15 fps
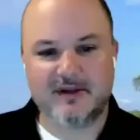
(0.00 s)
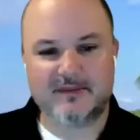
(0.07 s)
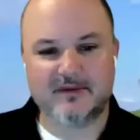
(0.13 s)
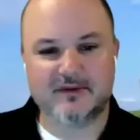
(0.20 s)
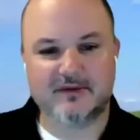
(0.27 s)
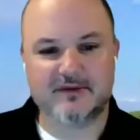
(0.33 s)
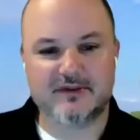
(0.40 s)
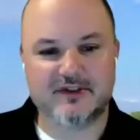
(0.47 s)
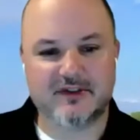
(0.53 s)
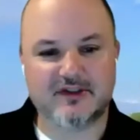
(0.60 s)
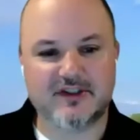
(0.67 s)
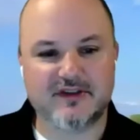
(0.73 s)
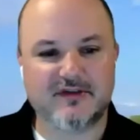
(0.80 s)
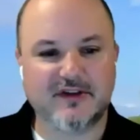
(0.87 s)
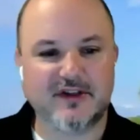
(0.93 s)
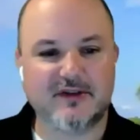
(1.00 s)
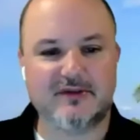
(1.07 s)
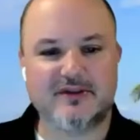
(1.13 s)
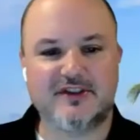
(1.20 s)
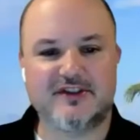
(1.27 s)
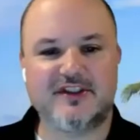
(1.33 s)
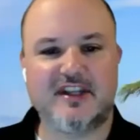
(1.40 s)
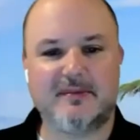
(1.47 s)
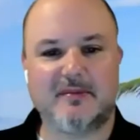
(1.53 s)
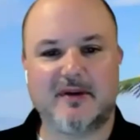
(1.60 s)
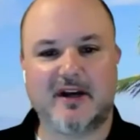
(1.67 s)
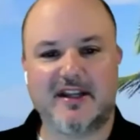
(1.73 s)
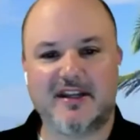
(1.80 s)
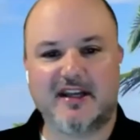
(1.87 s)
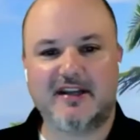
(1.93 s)
for people searching for you, just to keep in
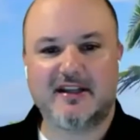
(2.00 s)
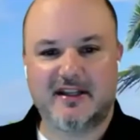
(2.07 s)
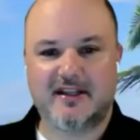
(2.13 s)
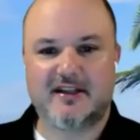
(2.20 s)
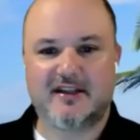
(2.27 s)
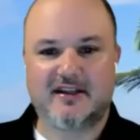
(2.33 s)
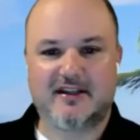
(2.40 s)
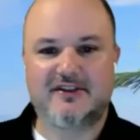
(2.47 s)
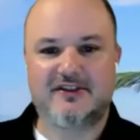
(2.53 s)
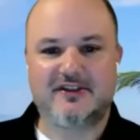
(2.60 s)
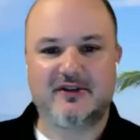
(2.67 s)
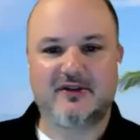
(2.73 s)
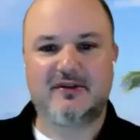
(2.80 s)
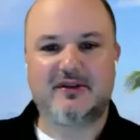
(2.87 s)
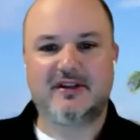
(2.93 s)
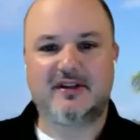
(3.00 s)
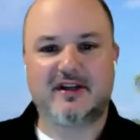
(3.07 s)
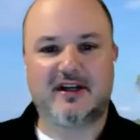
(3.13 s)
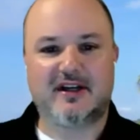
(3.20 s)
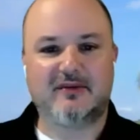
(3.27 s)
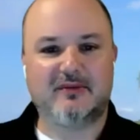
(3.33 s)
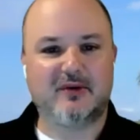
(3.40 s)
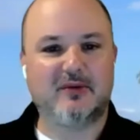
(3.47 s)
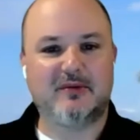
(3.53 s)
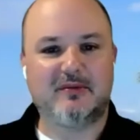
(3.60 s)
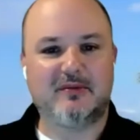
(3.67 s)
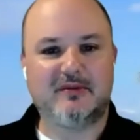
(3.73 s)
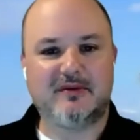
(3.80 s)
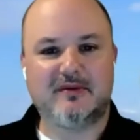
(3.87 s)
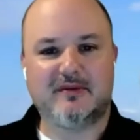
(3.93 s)
mind that soon
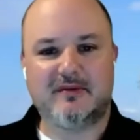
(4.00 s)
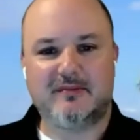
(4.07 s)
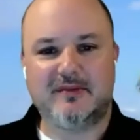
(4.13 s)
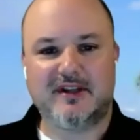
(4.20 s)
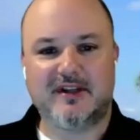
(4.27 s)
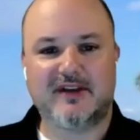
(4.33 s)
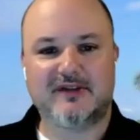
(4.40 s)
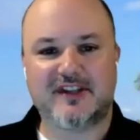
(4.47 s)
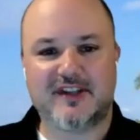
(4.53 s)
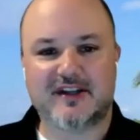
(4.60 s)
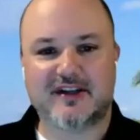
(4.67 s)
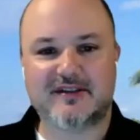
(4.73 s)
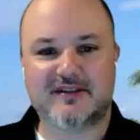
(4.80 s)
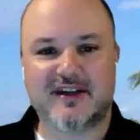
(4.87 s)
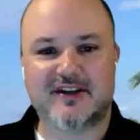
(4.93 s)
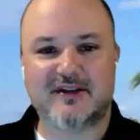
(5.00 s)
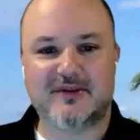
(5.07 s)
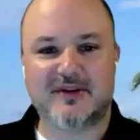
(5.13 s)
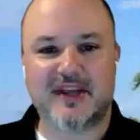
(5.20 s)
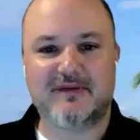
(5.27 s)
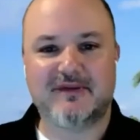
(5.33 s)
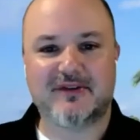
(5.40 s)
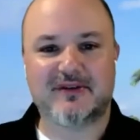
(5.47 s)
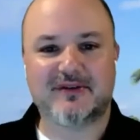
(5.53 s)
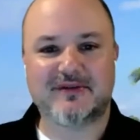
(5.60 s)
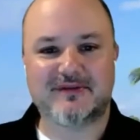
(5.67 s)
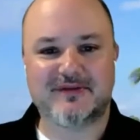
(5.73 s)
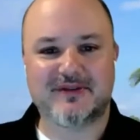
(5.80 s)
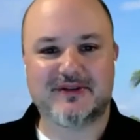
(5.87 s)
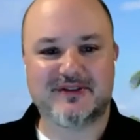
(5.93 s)
we'll be announcing a new name
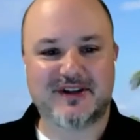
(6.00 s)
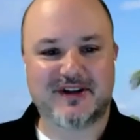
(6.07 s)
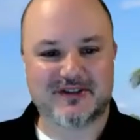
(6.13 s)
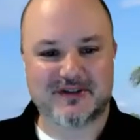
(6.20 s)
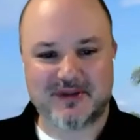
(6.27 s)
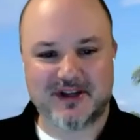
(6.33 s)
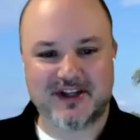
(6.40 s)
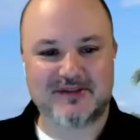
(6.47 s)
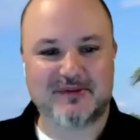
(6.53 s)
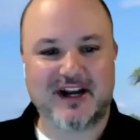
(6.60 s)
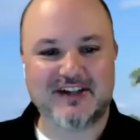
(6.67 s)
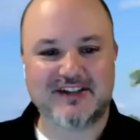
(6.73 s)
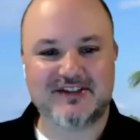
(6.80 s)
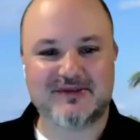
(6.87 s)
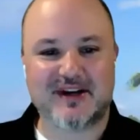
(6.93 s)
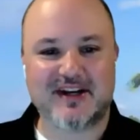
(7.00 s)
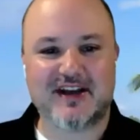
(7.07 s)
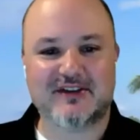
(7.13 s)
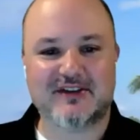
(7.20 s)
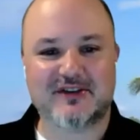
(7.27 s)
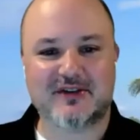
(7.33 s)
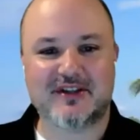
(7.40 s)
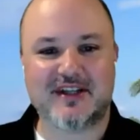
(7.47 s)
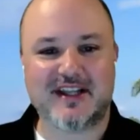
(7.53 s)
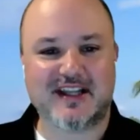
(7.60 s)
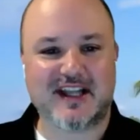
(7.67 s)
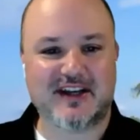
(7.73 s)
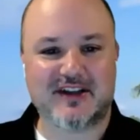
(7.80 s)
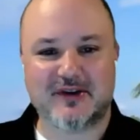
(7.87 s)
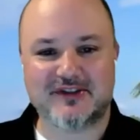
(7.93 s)
for Dr. Pane's practice. Right now it's currently
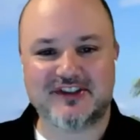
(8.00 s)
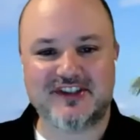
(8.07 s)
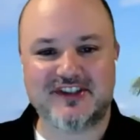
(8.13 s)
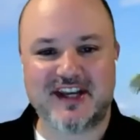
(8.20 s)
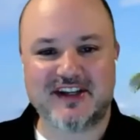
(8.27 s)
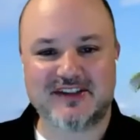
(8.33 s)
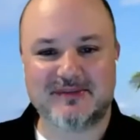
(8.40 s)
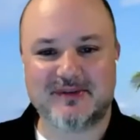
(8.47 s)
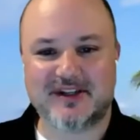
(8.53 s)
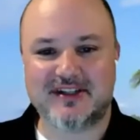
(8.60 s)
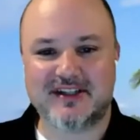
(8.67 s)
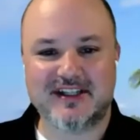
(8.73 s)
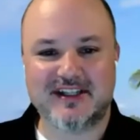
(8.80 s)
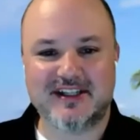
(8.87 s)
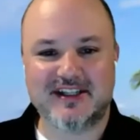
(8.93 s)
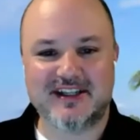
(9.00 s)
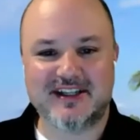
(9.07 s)
Atlantic Coast Aesthetics, but